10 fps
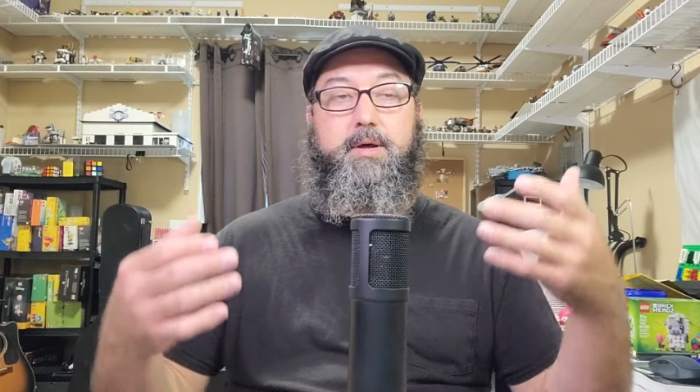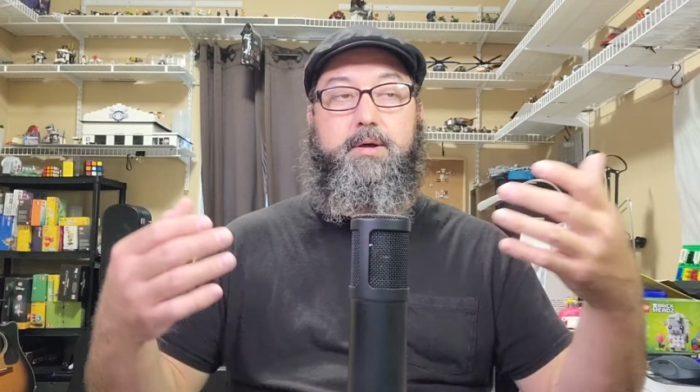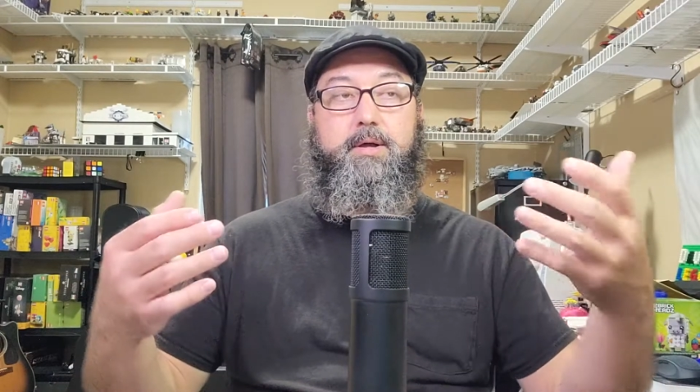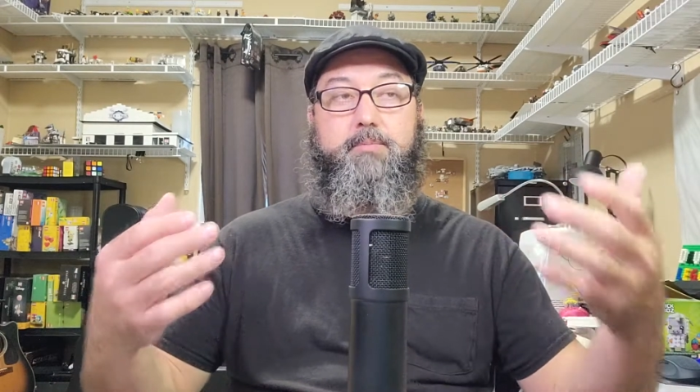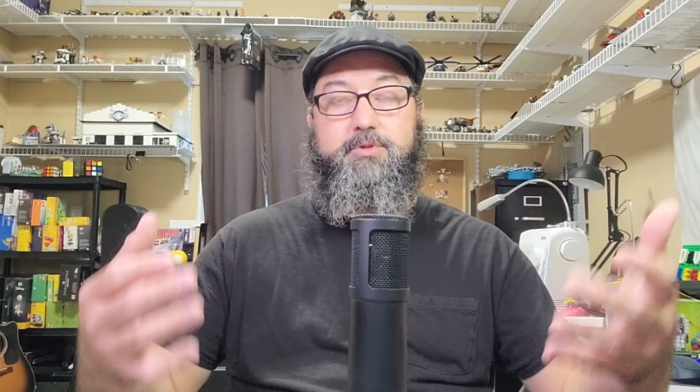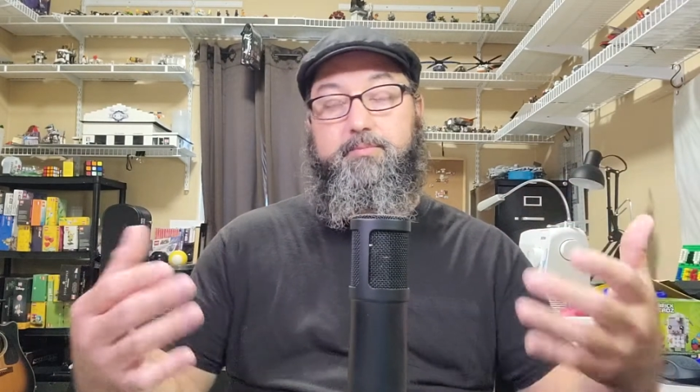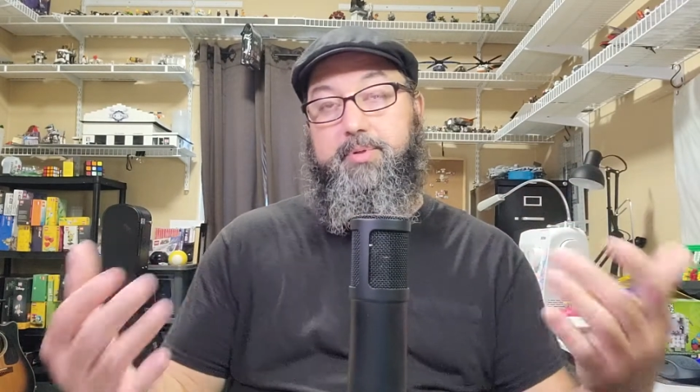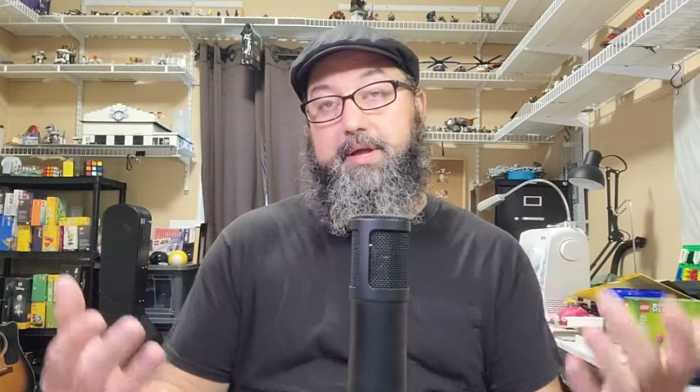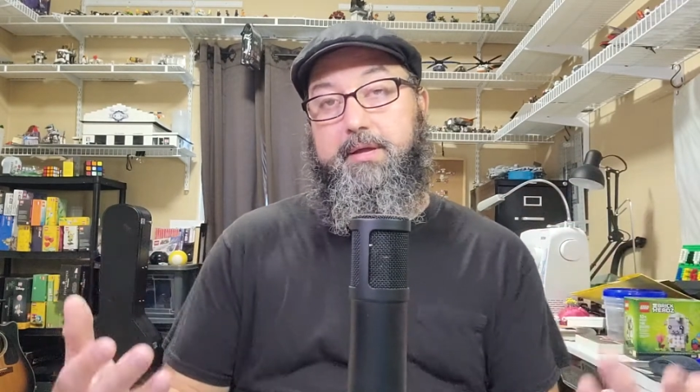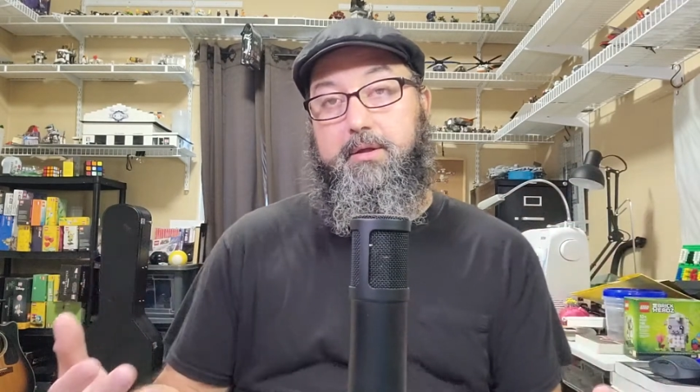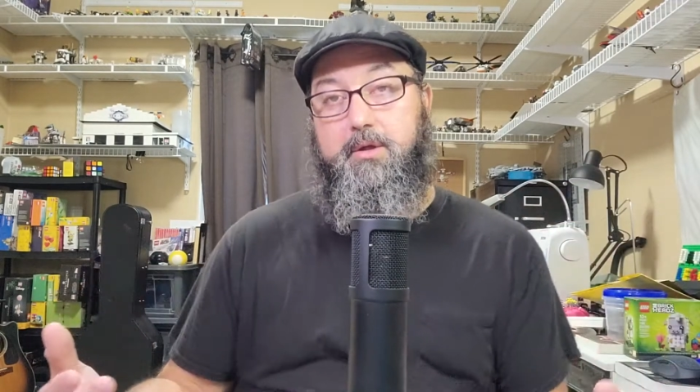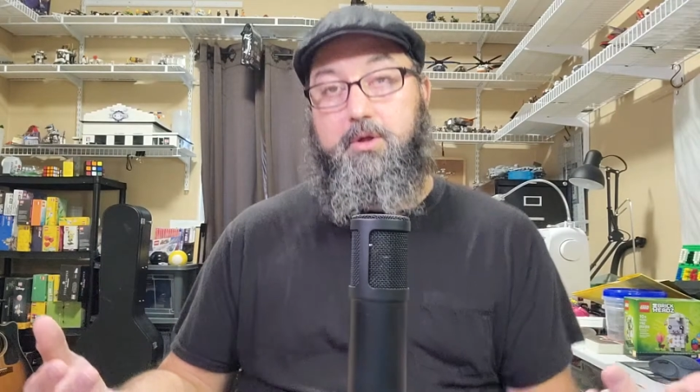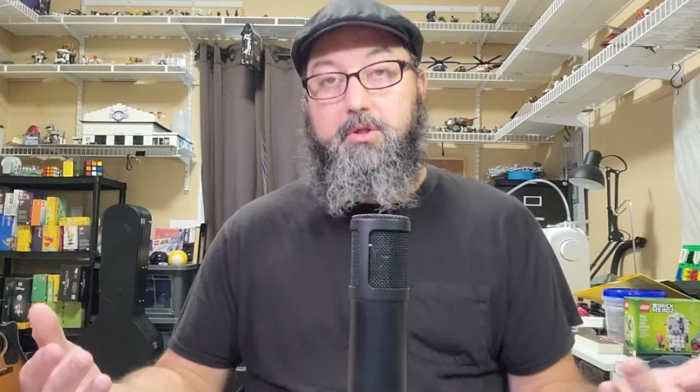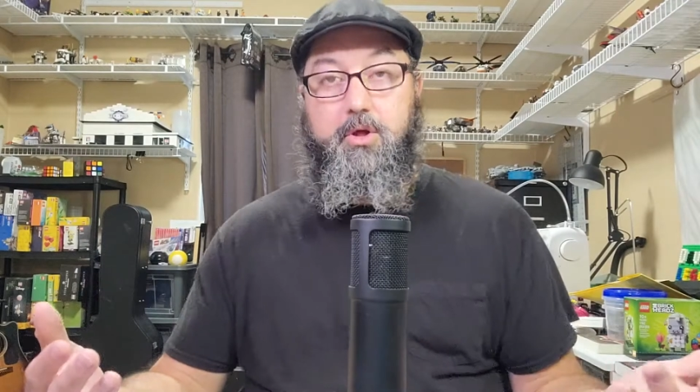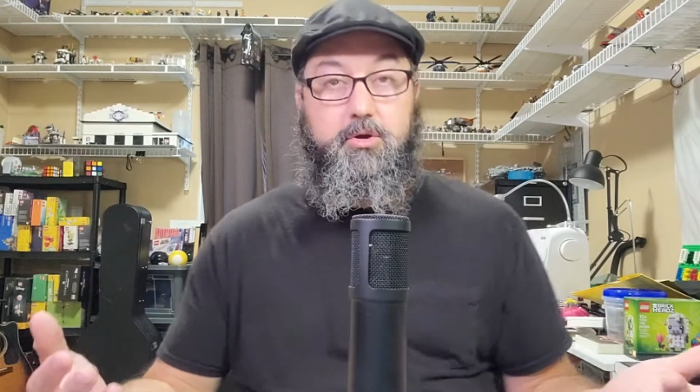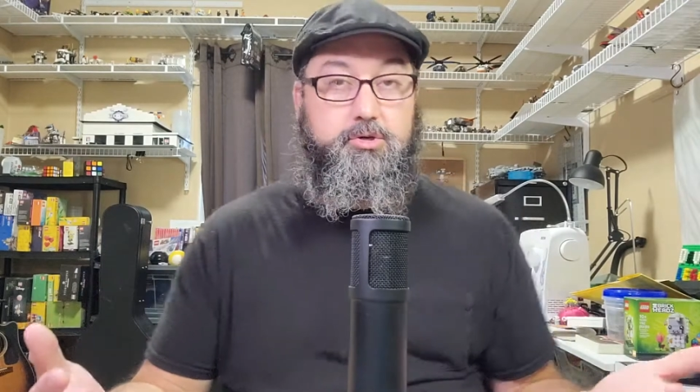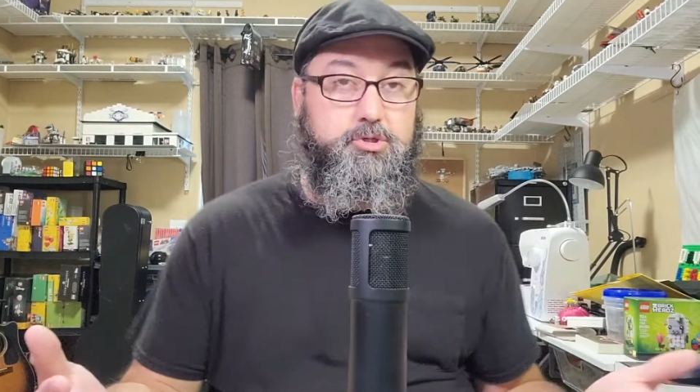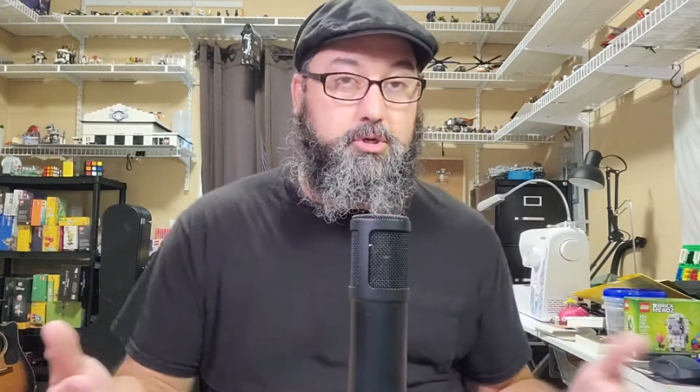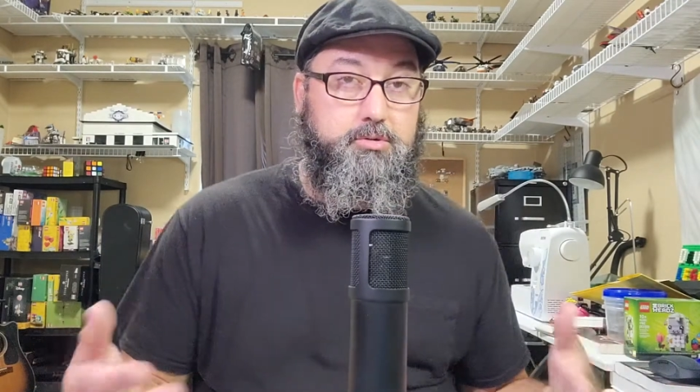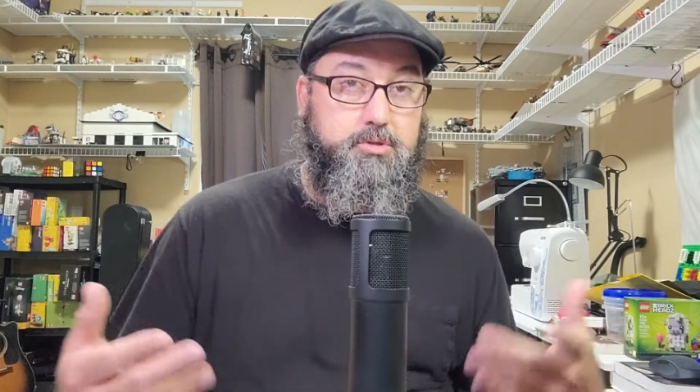able to play longer
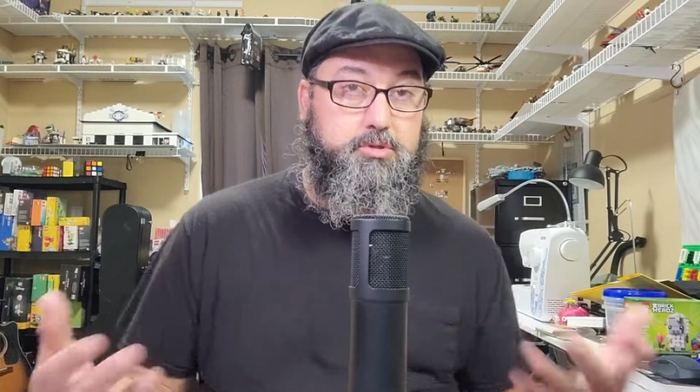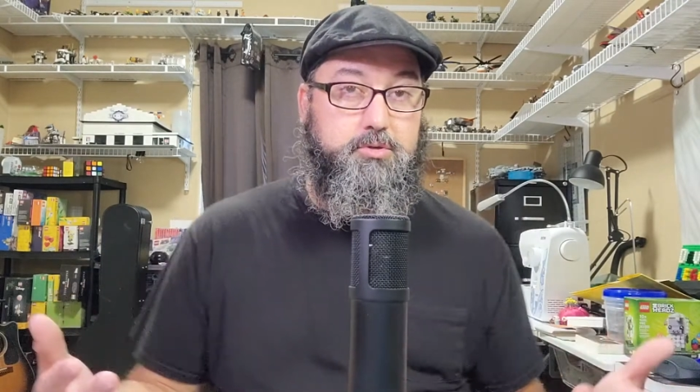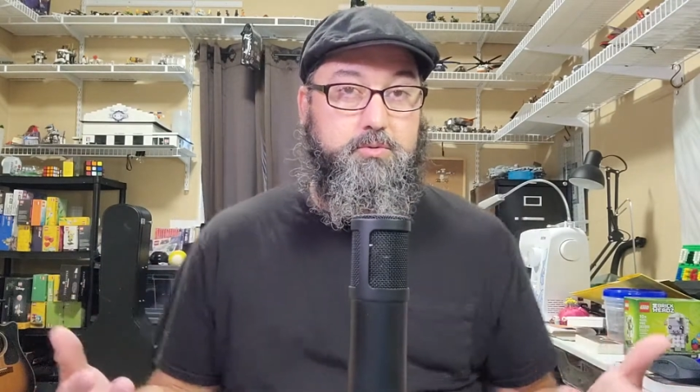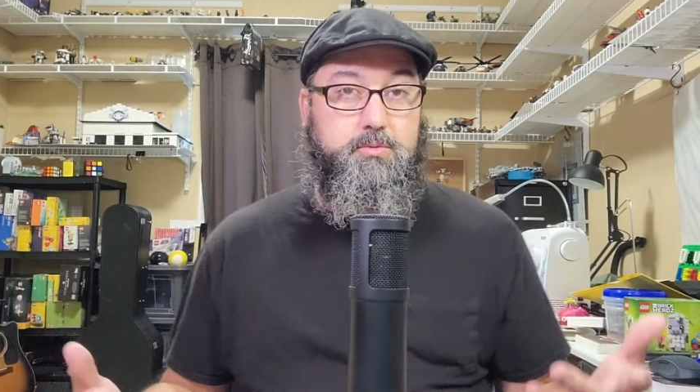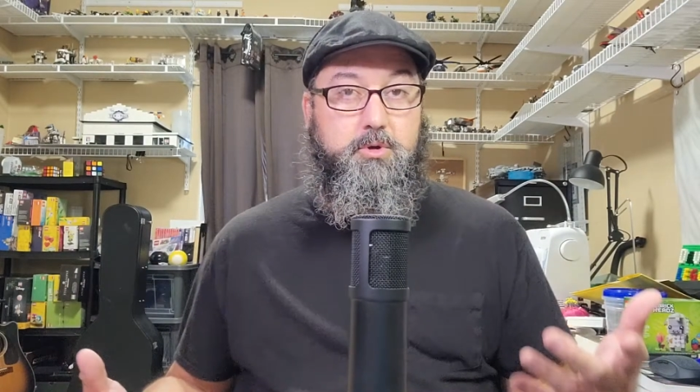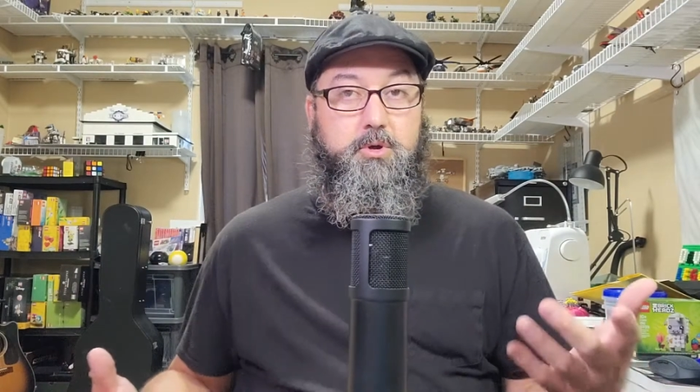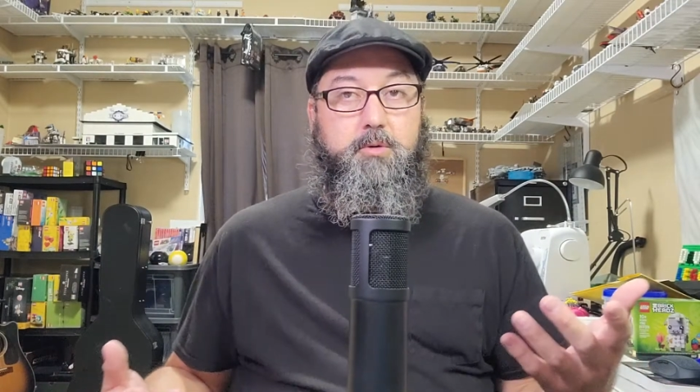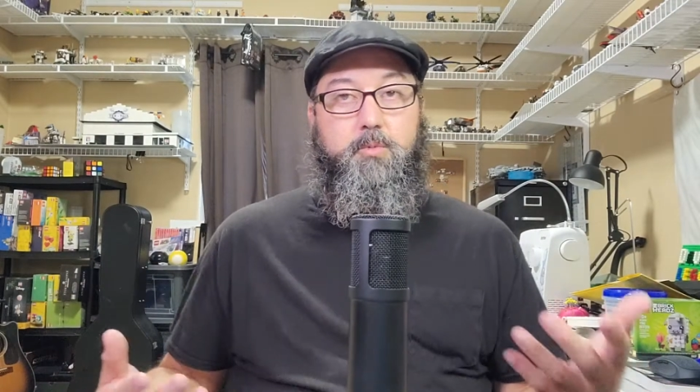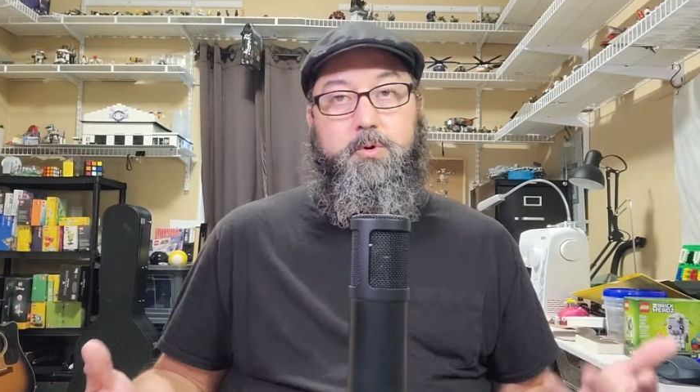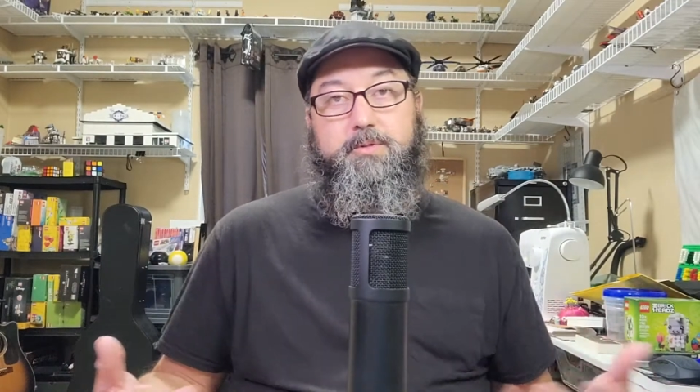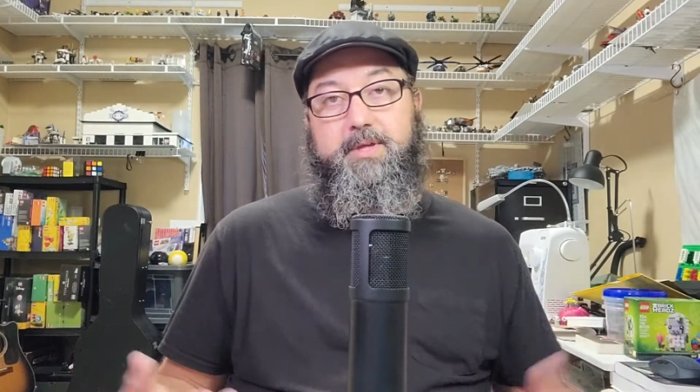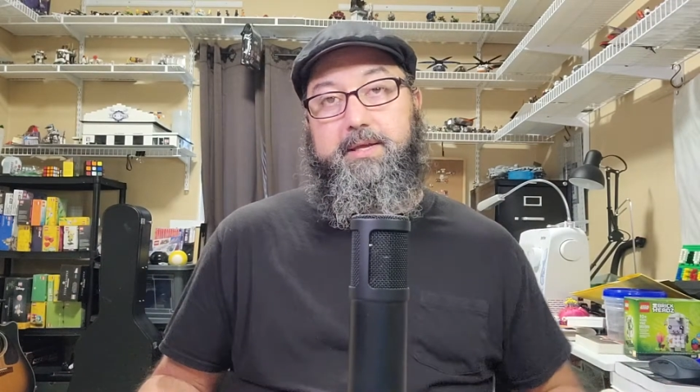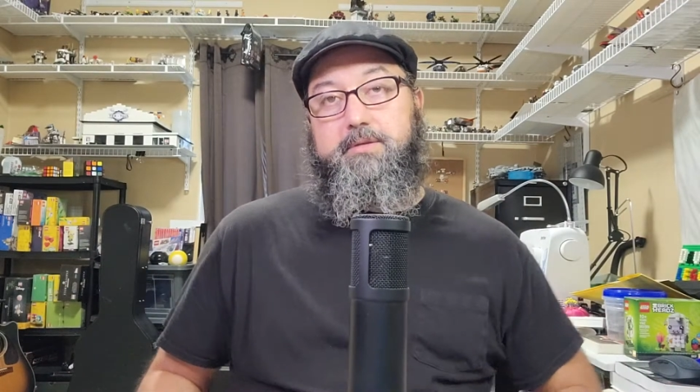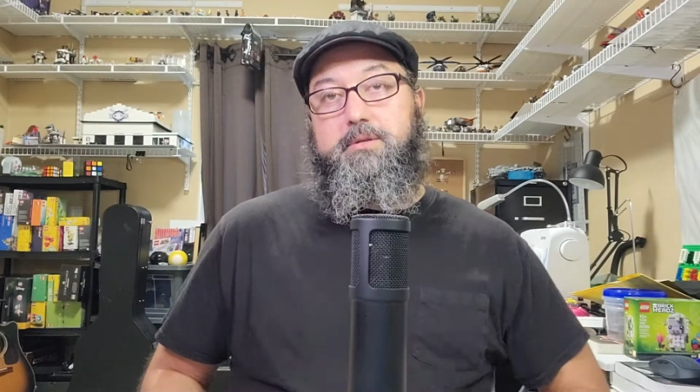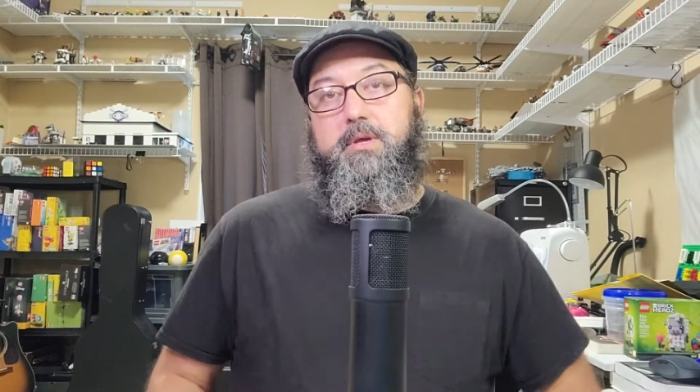shows and do more things.